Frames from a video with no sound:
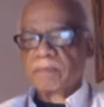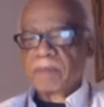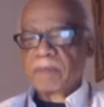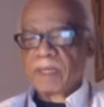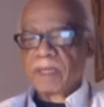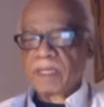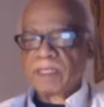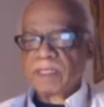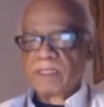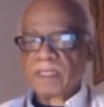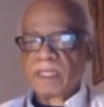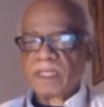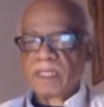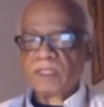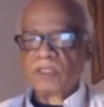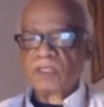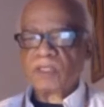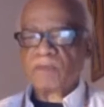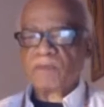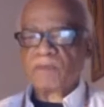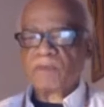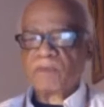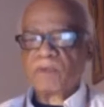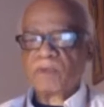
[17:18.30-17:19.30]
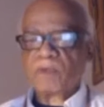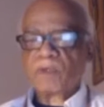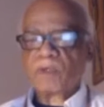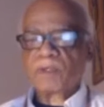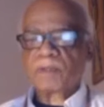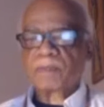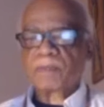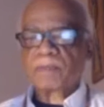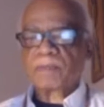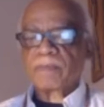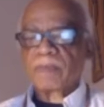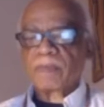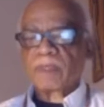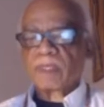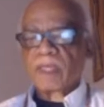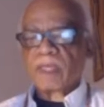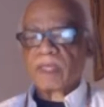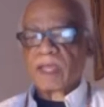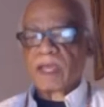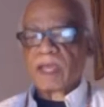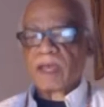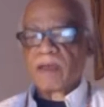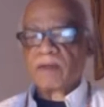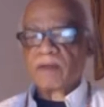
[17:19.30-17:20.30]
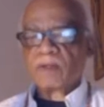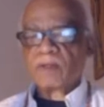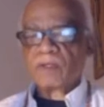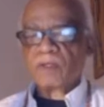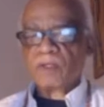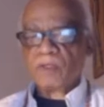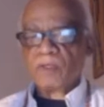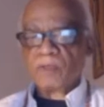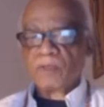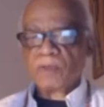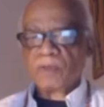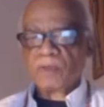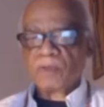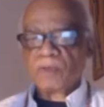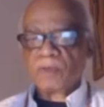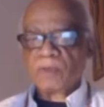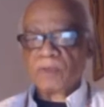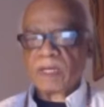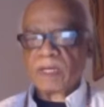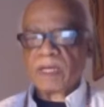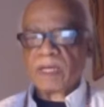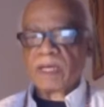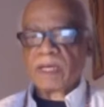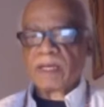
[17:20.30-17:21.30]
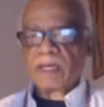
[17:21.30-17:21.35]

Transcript: Pay attention for how you